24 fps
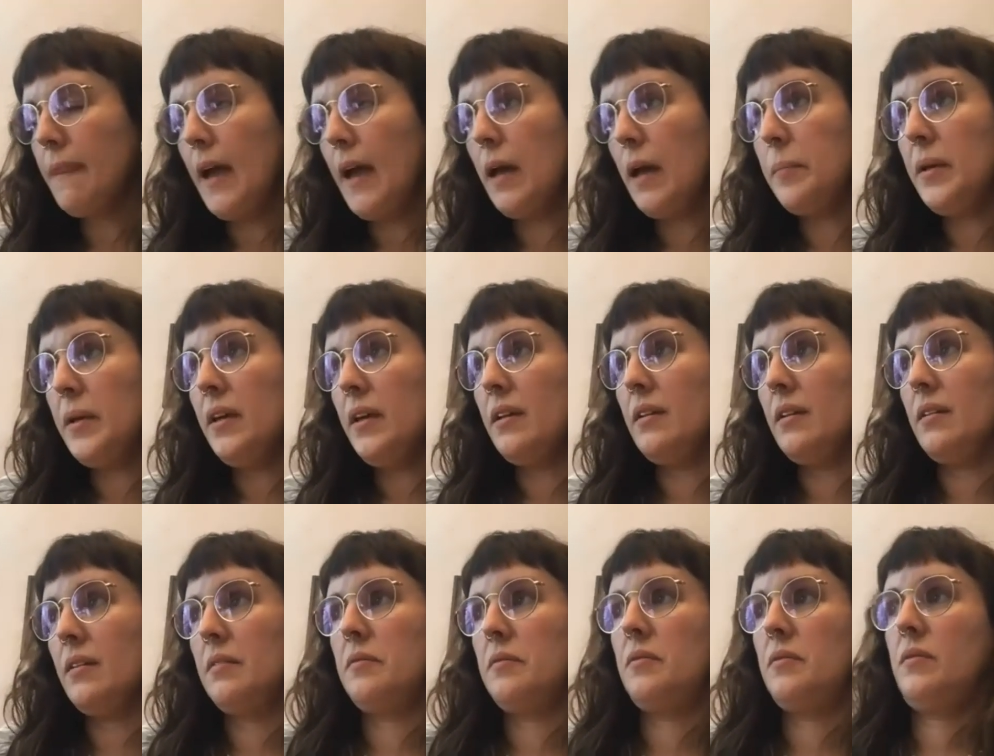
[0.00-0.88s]

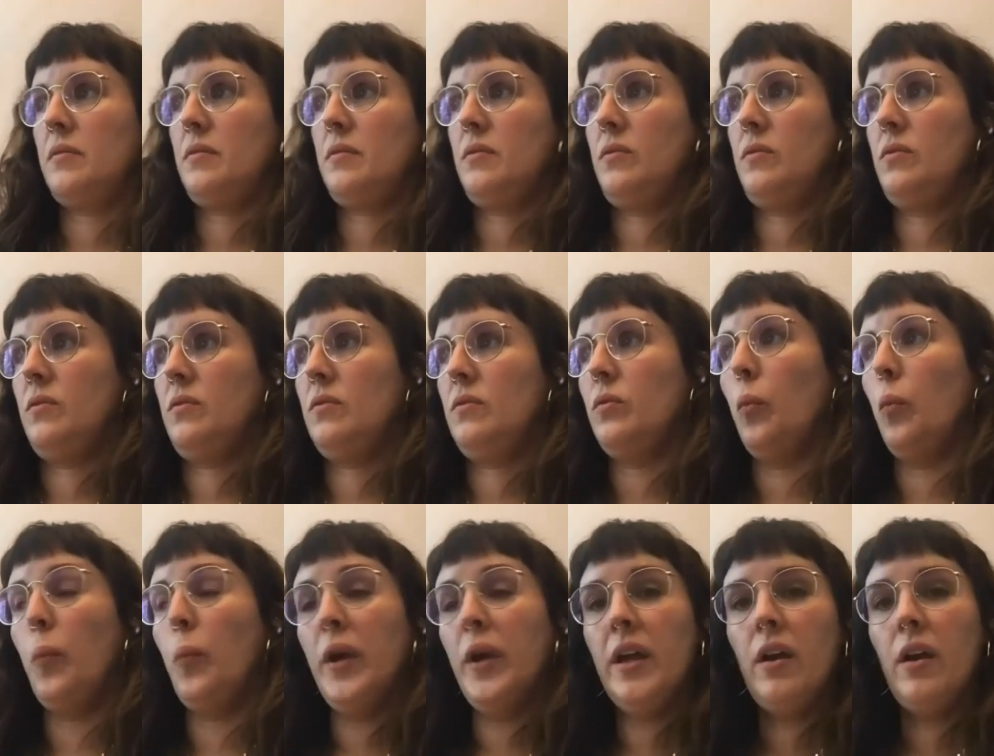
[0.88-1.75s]
mean,
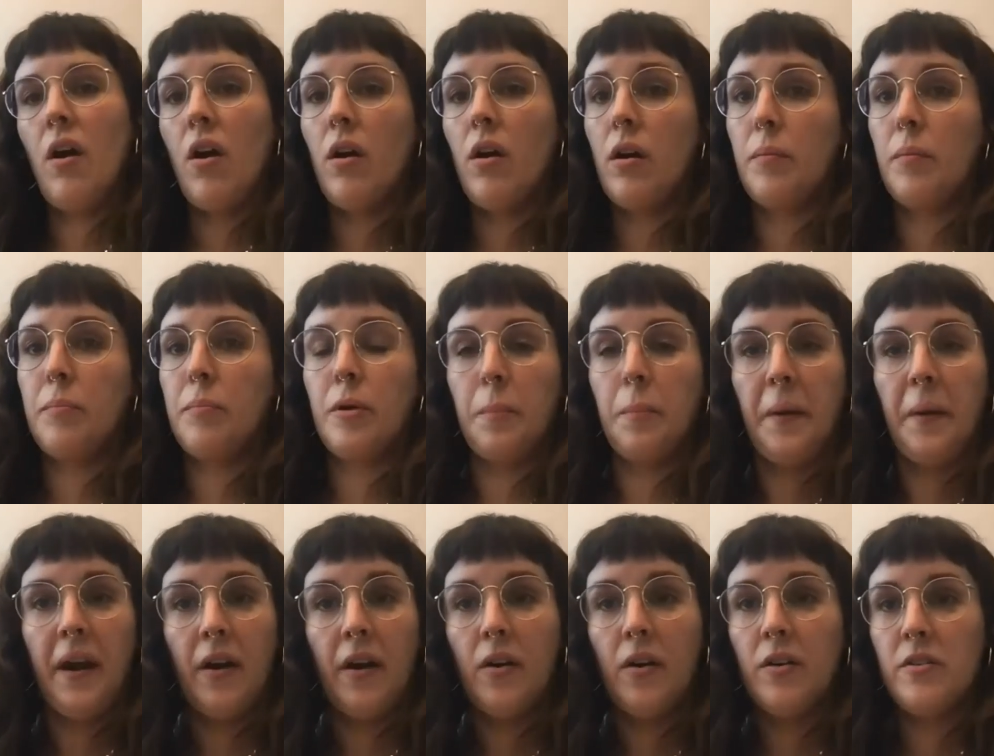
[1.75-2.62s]
we are
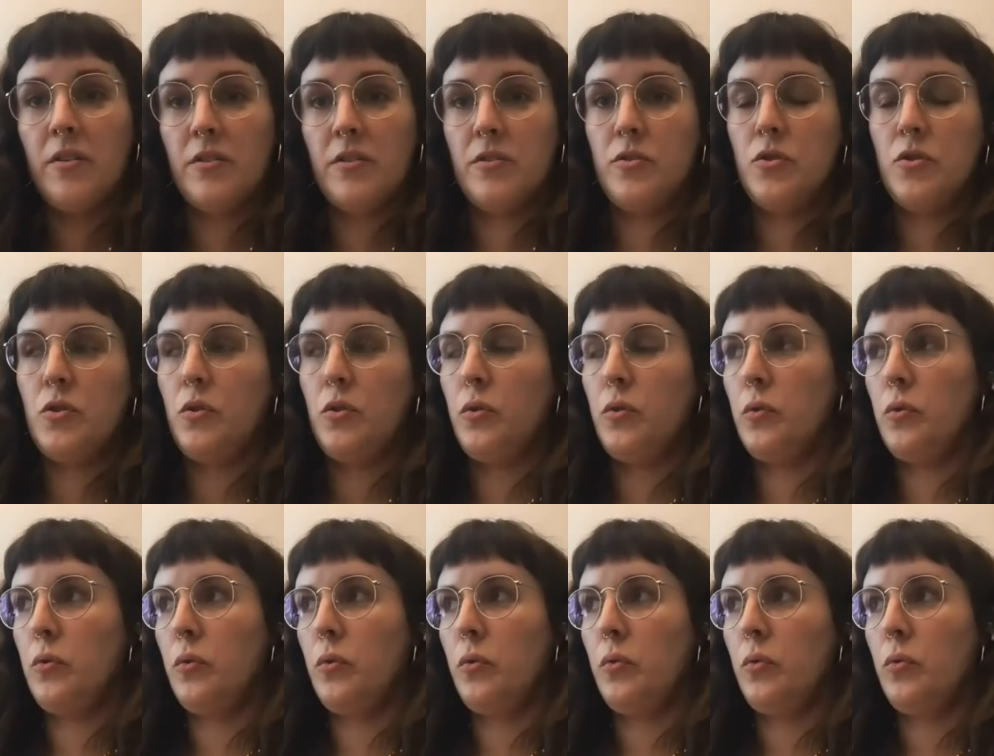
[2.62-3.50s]
prepared
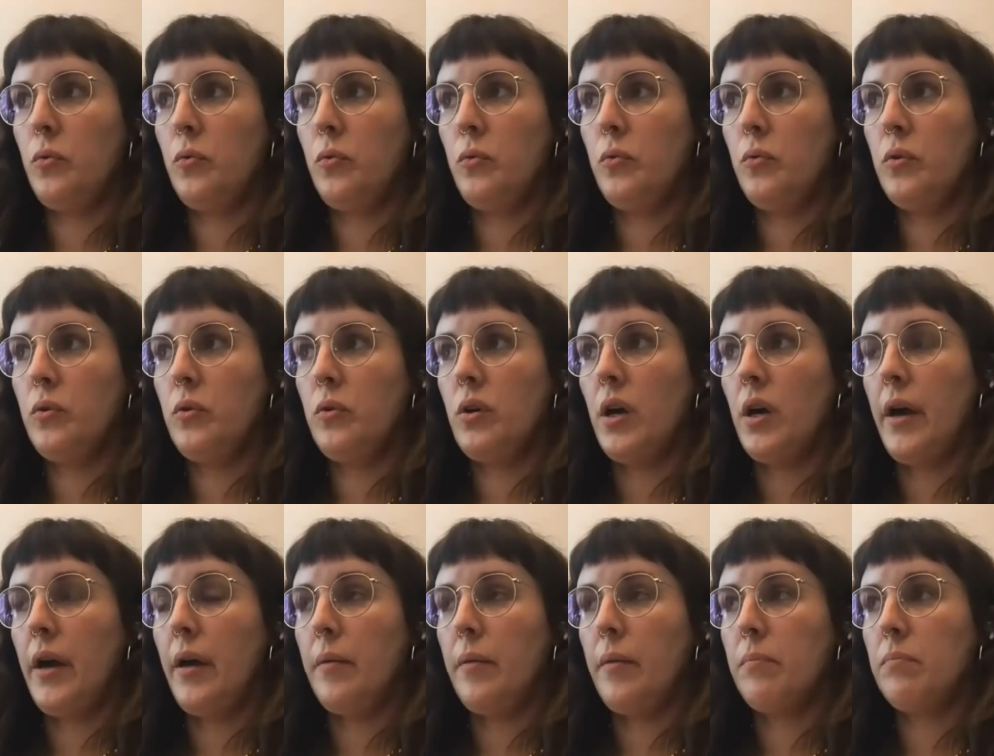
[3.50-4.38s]
to
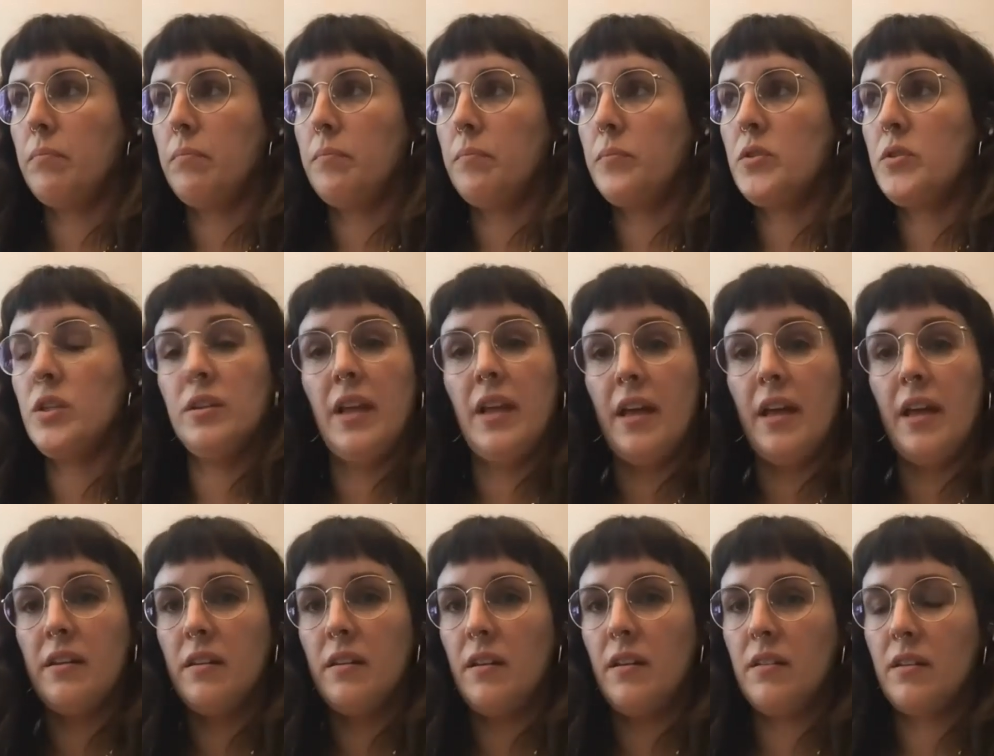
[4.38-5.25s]

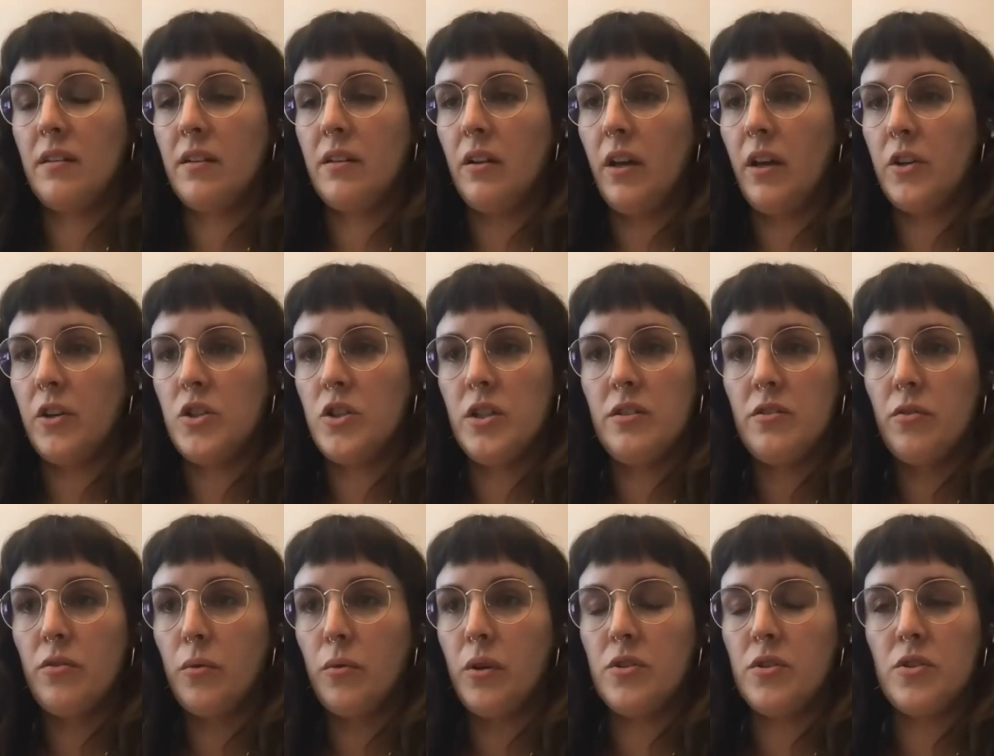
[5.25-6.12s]
lend these collections
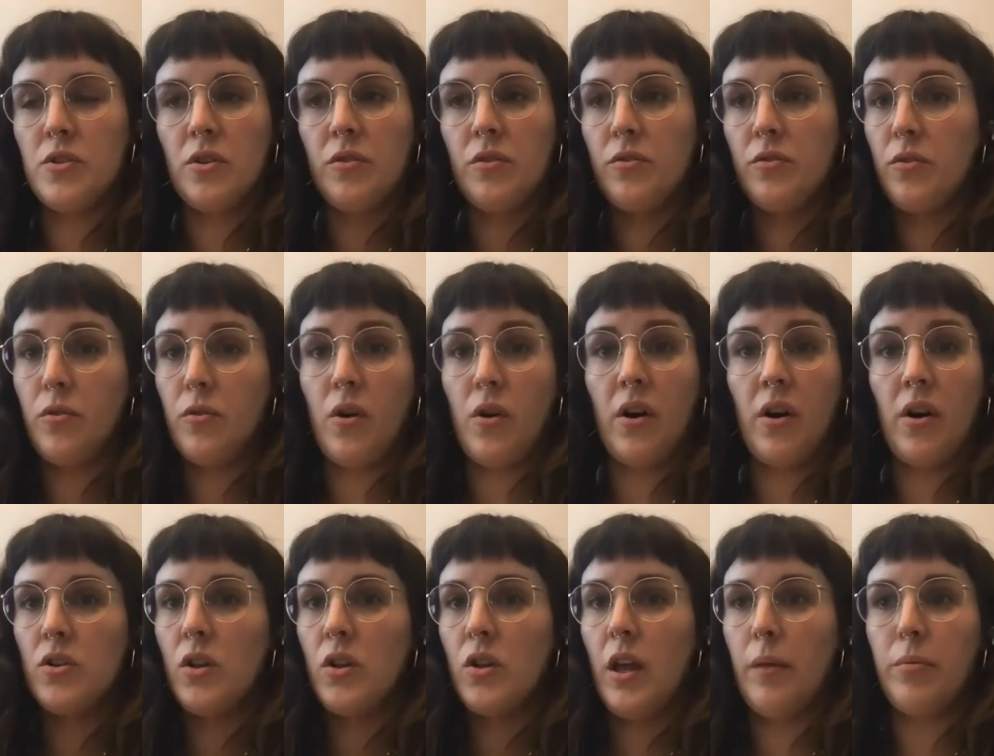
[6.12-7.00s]
through our
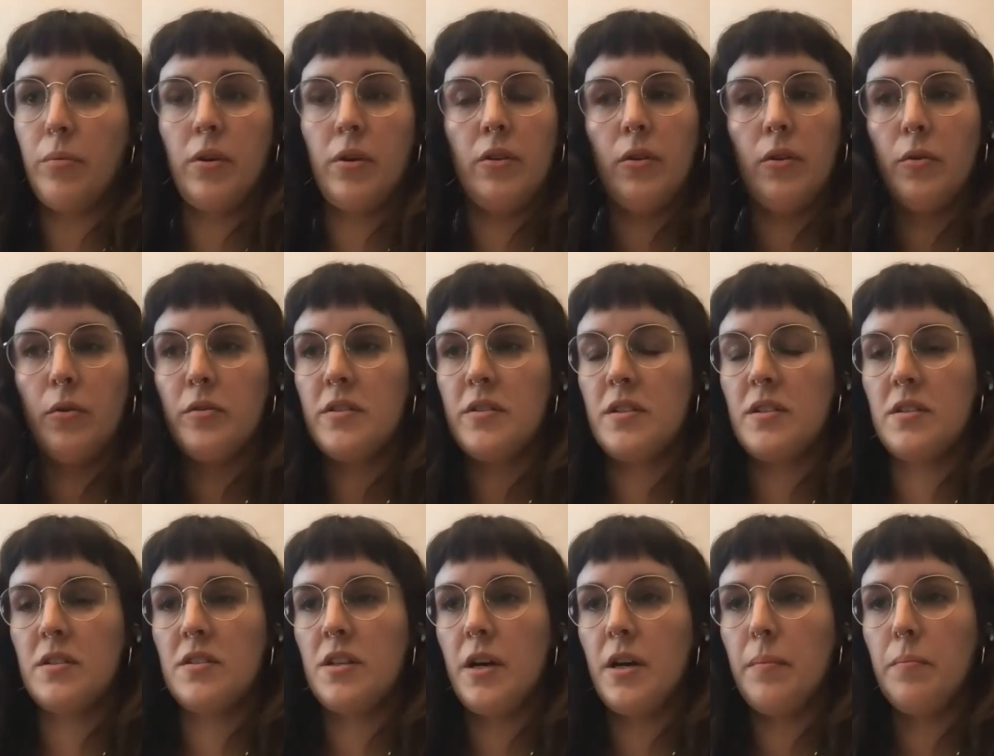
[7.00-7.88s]
interlibrary loan
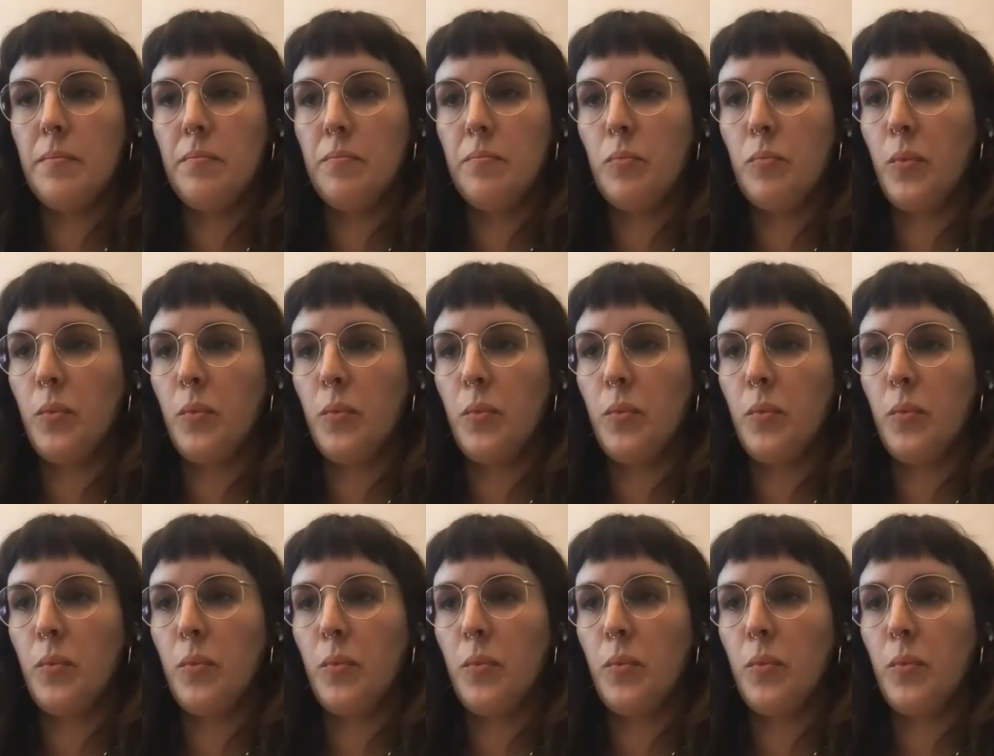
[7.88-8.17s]
system.